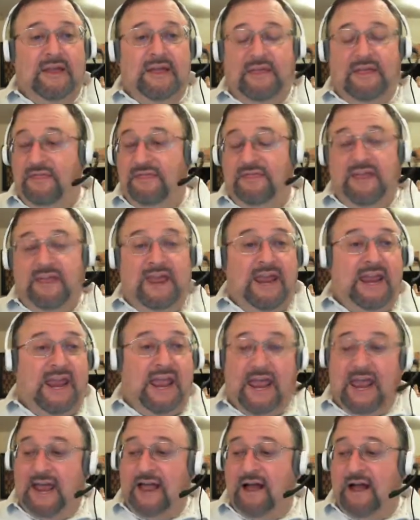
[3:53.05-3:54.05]
They
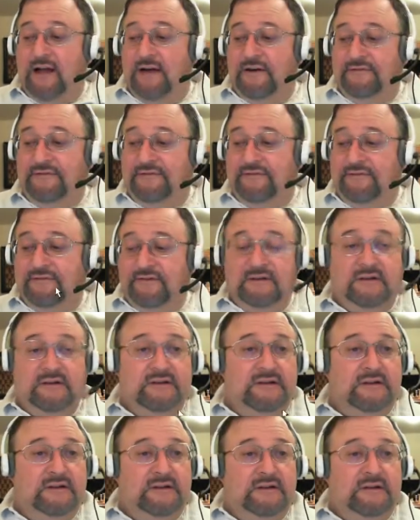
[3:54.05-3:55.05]
have,
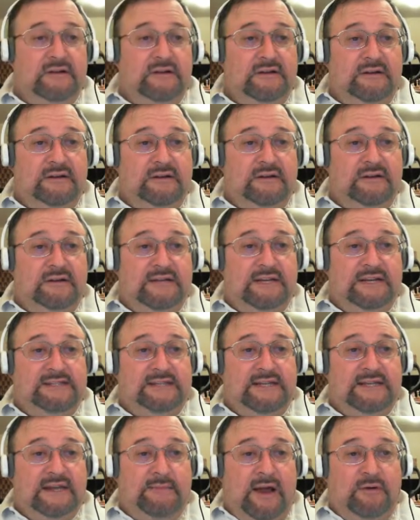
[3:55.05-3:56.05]
last
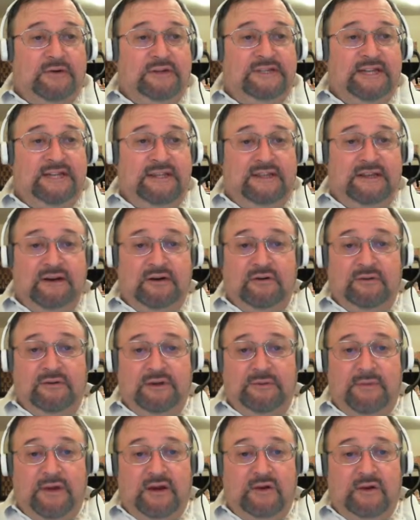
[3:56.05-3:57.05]
time I was in there,
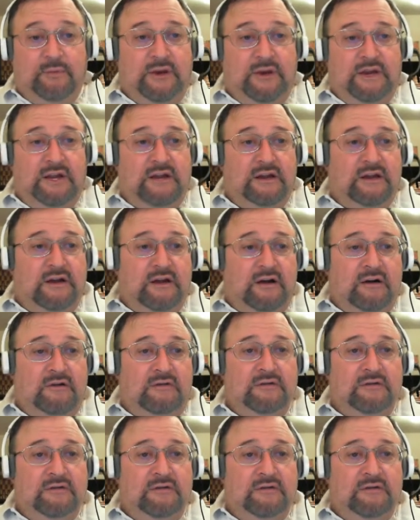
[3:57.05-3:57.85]
only about a week ago,